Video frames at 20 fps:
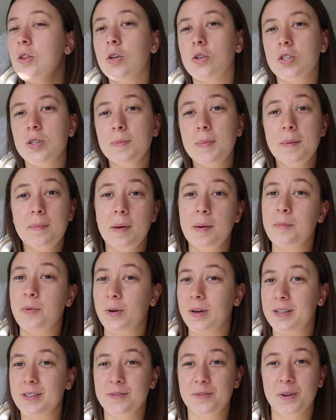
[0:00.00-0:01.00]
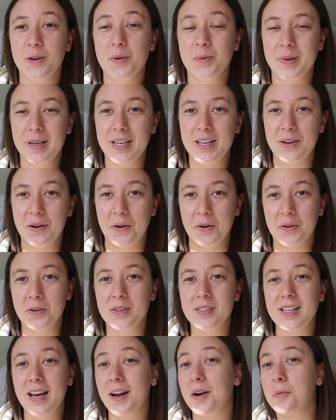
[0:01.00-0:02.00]
Those are my main points for reading
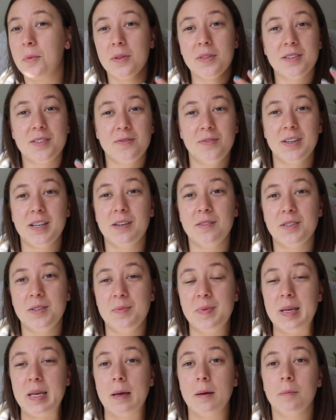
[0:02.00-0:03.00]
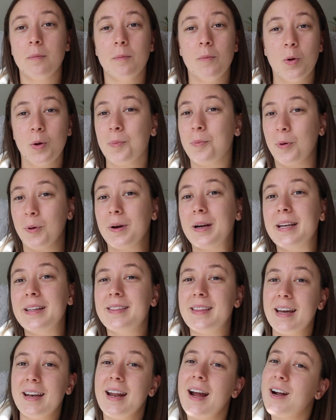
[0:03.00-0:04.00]
articles. I don't want this video to be more boring
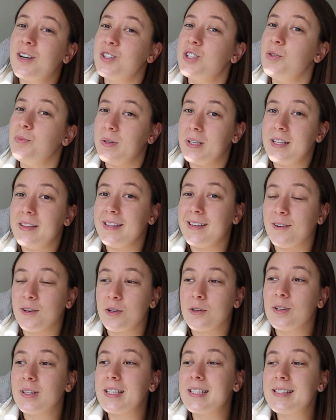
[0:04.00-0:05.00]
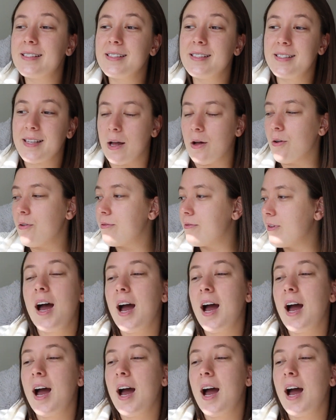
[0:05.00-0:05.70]
than actually reading the article itself.